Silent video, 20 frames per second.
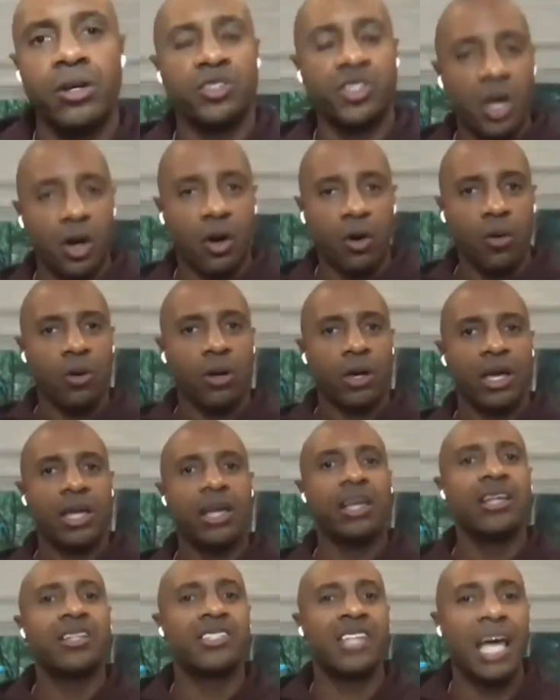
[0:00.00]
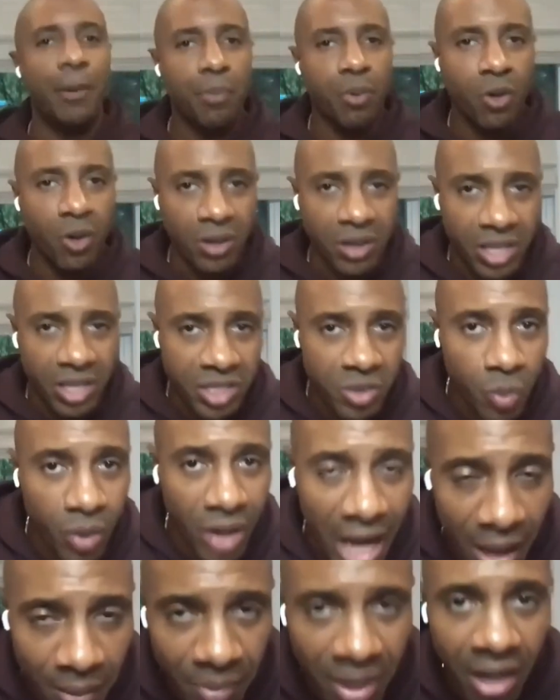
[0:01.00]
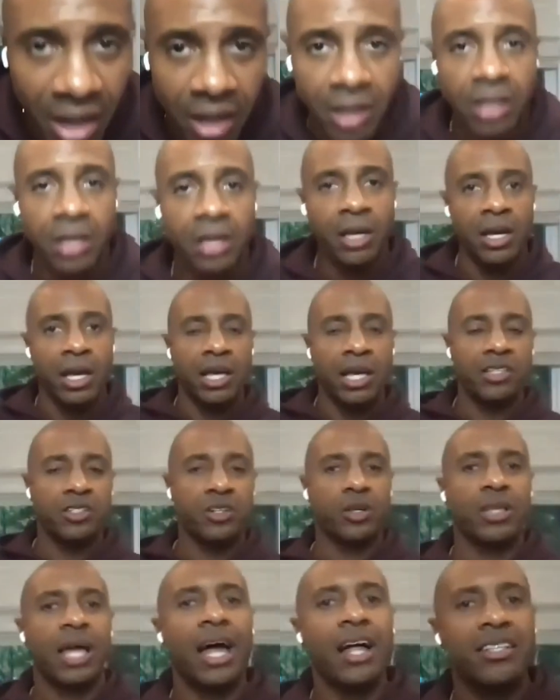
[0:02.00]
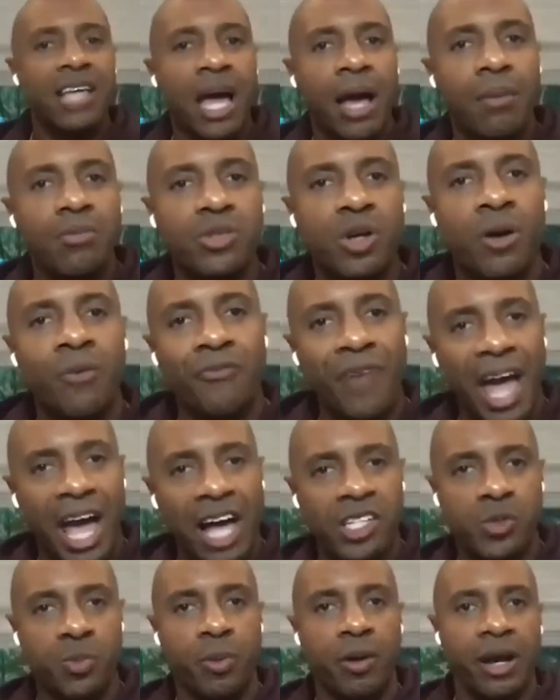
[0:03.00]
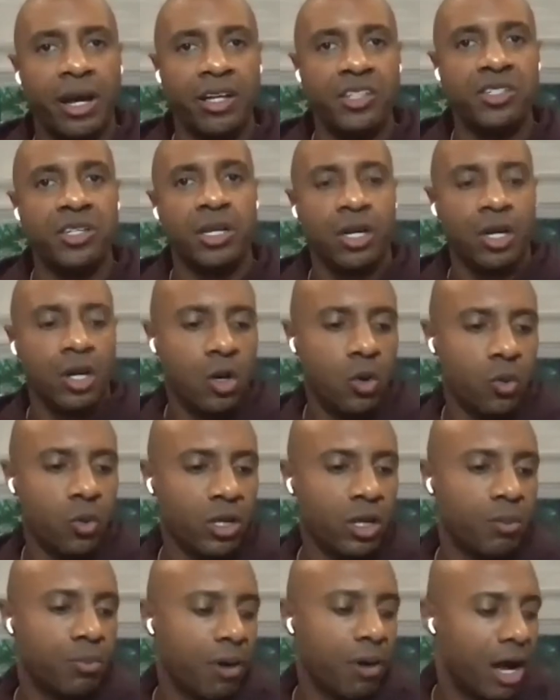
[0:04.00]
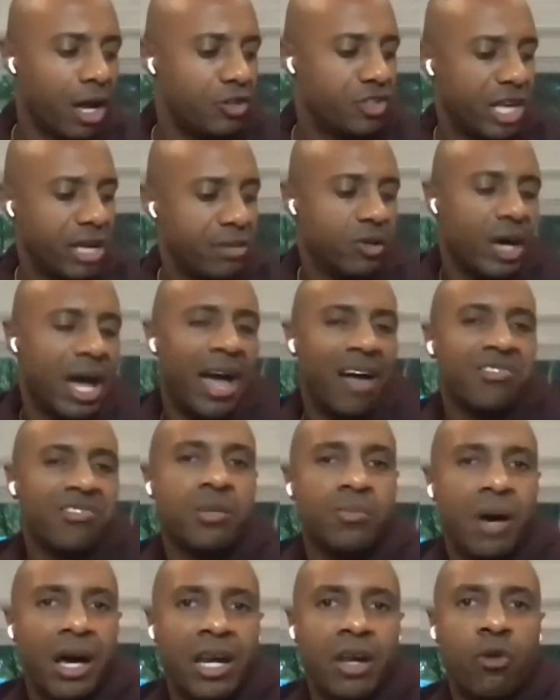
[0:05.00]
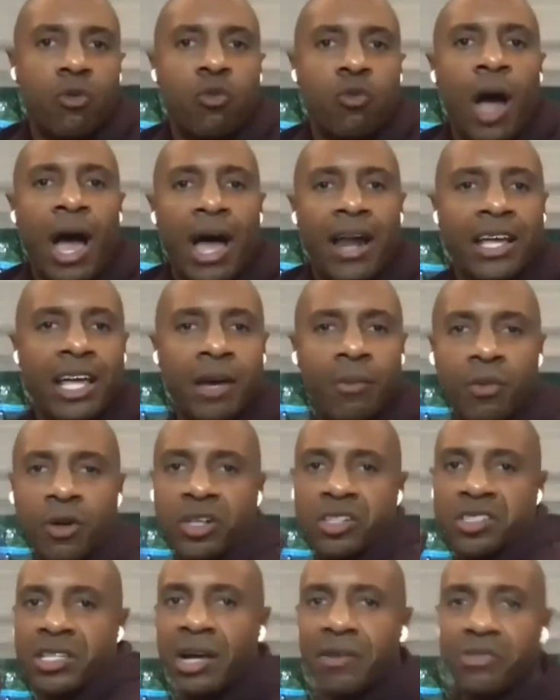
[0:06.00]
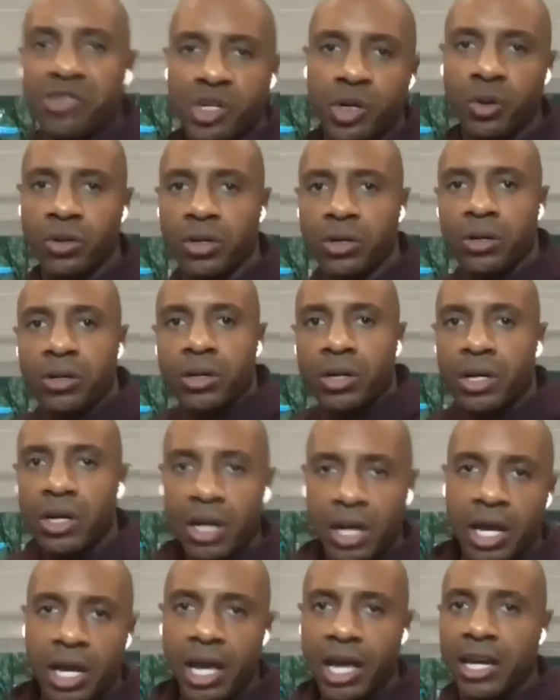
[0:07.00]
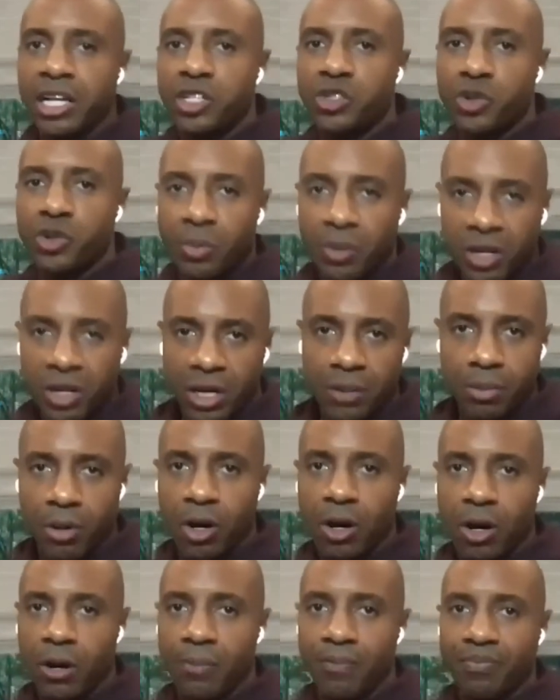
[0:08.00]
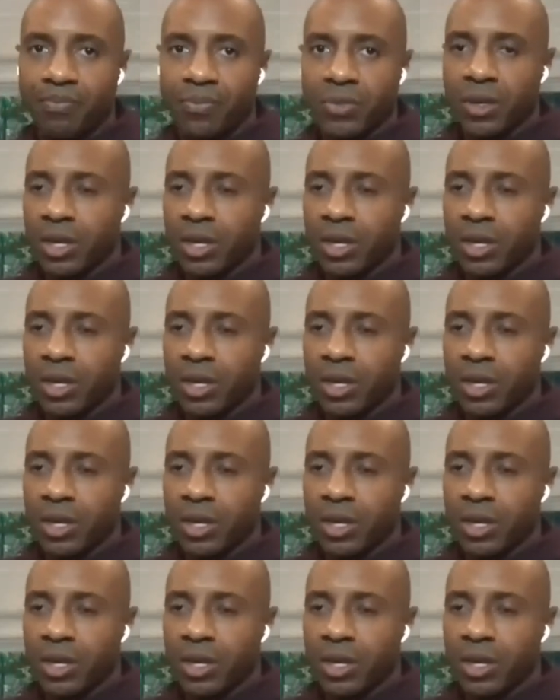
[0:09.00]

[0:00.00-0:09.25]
So, example of this, what I mean is there a lot of times on fast breaks where LeBron James will have somebody riding him on his left shoulder and he's dribbling the ball